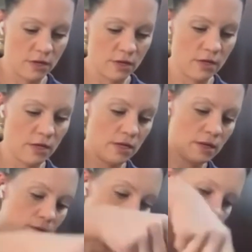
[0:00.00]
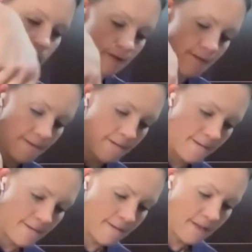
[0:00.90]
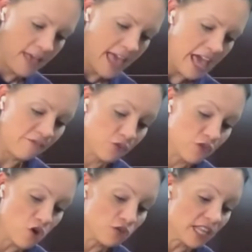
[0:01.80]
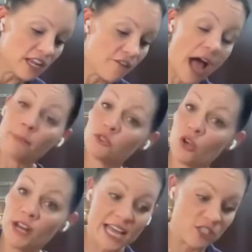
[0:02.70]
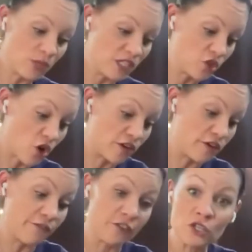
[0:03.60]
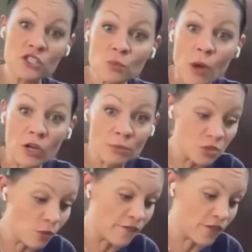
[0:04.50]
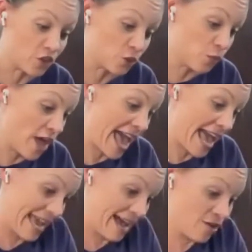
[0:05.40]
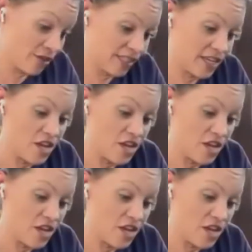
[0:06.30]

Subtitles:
Okay. And for those that have hopped on as we started, first, welcome to our virtual hangout.